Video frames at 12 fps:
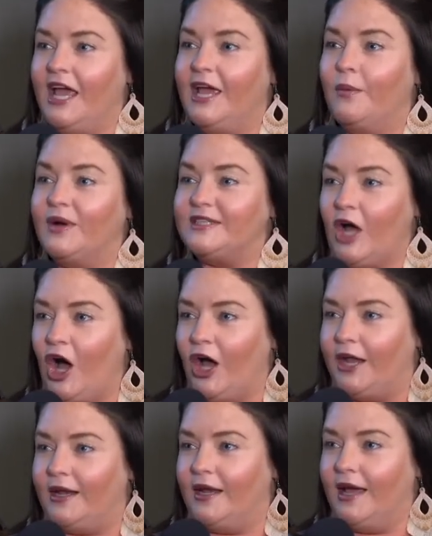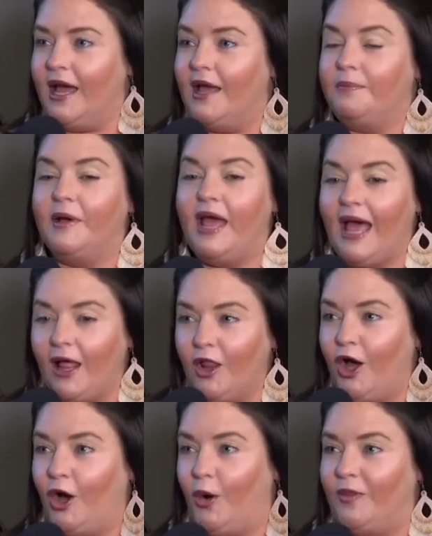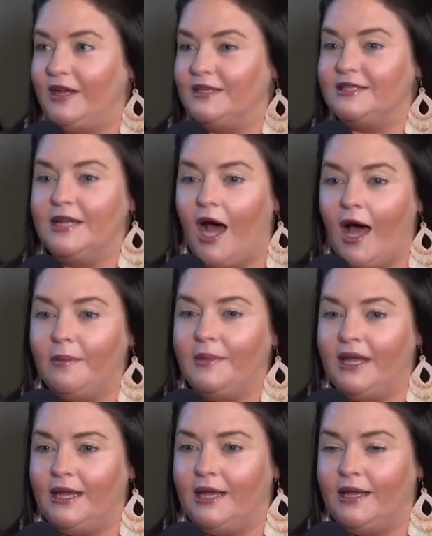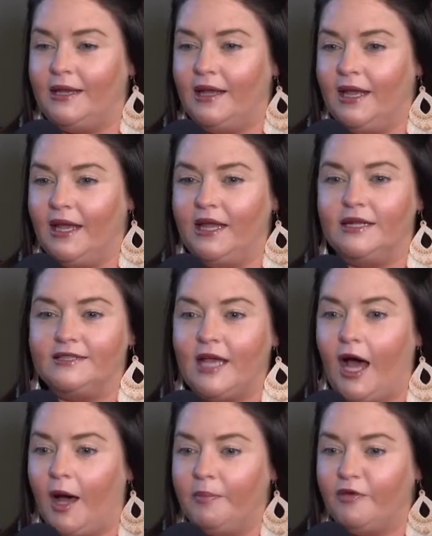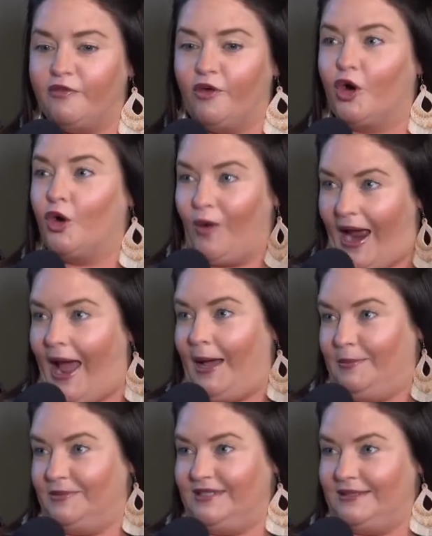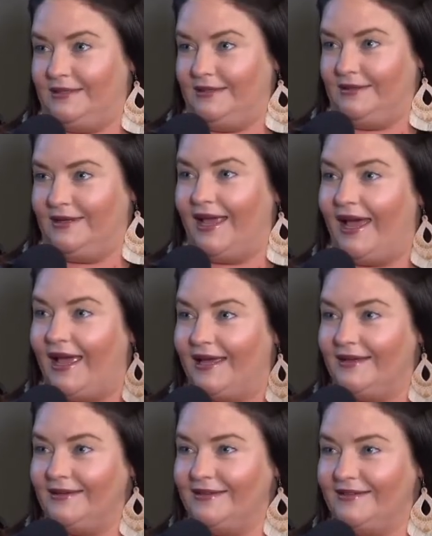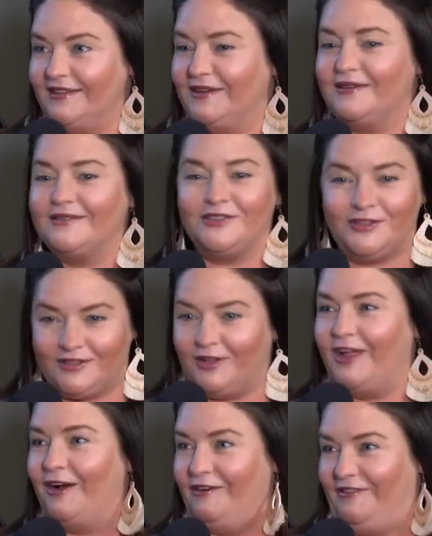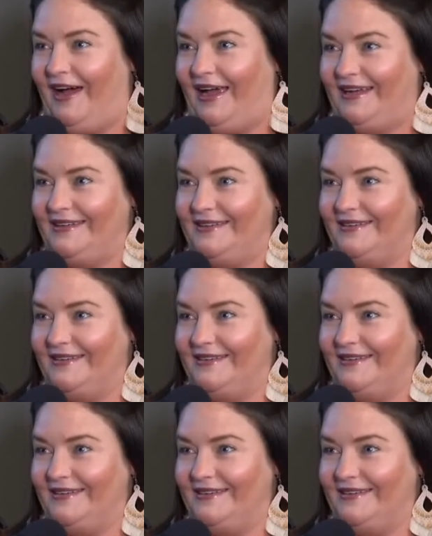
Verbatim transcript: It was on. But hello, that does not mean it is up for grabs. Okay. Clarify.